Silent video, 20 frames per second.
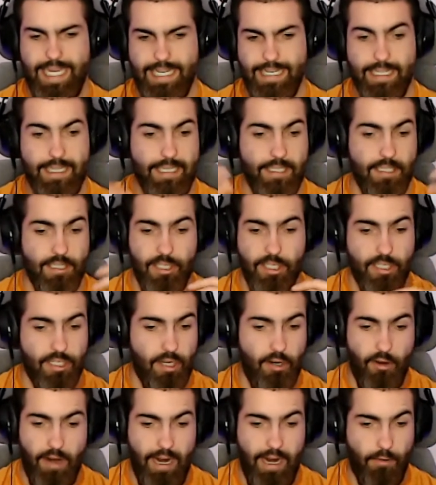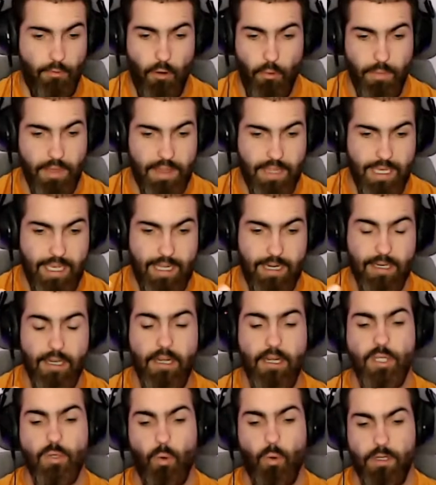and this is just a Greg Roman thing,
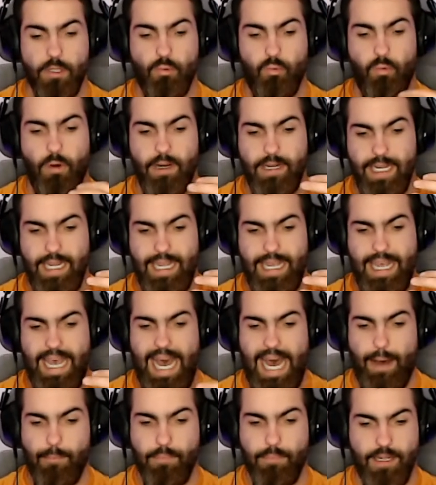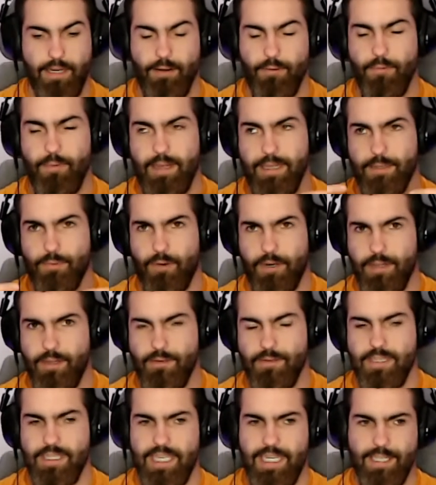towards running gap. It's one of
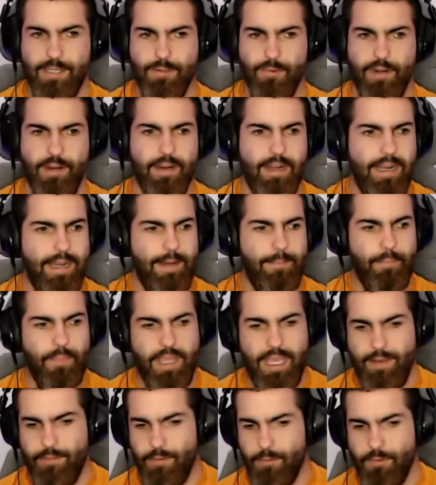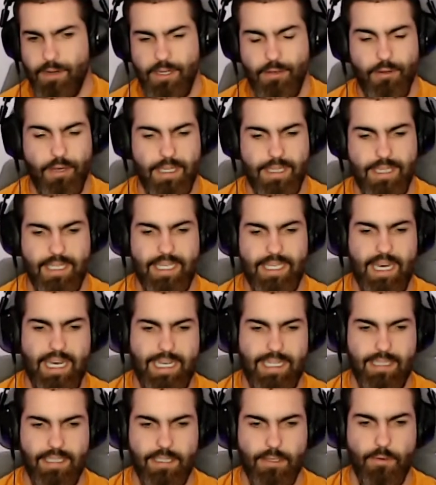those things where even when you look at the
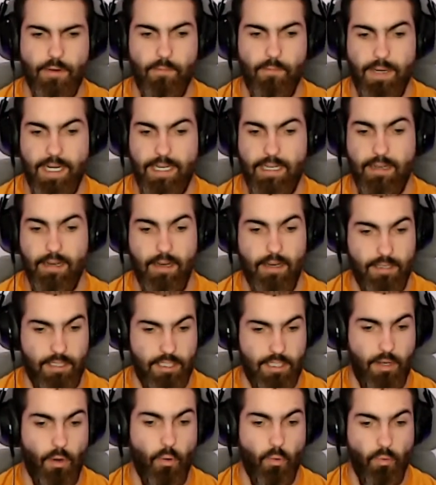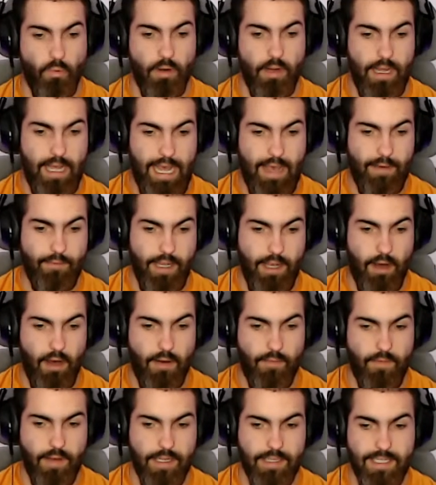Titans, who have been a zone-heavy
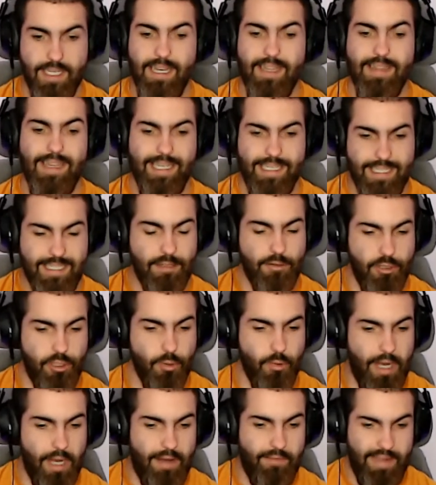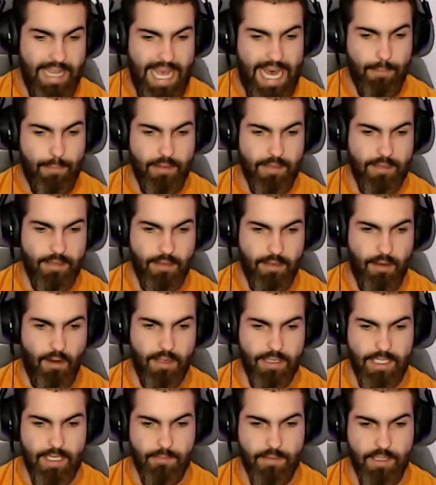offense, they still do have gap
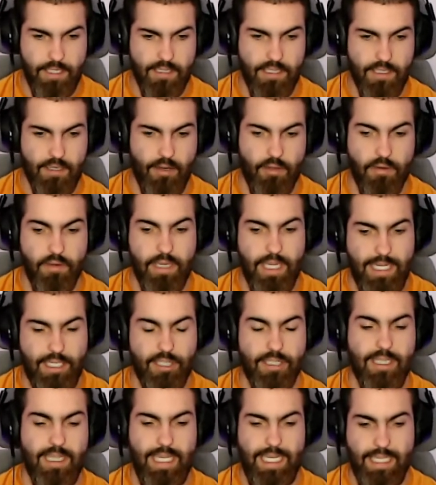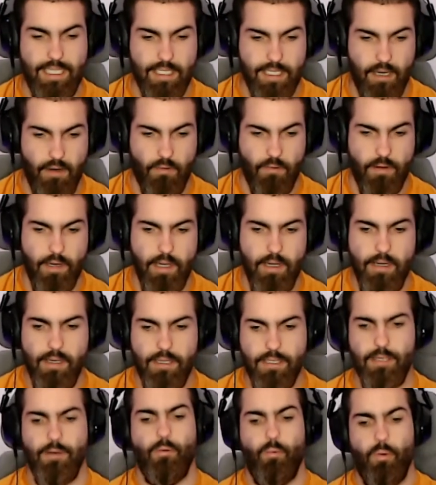concepts installed. They just lean zone.
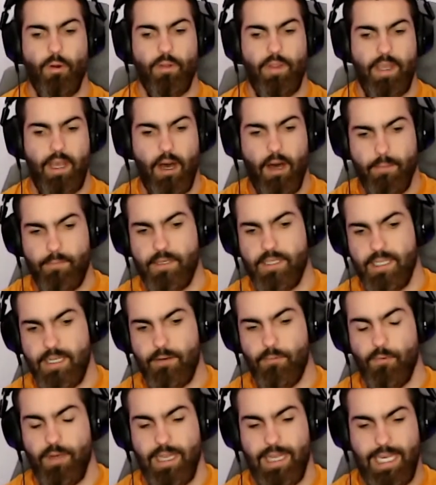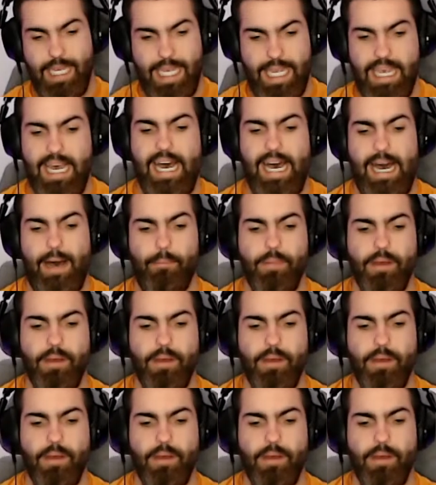So we're the opposite, and we lean gap.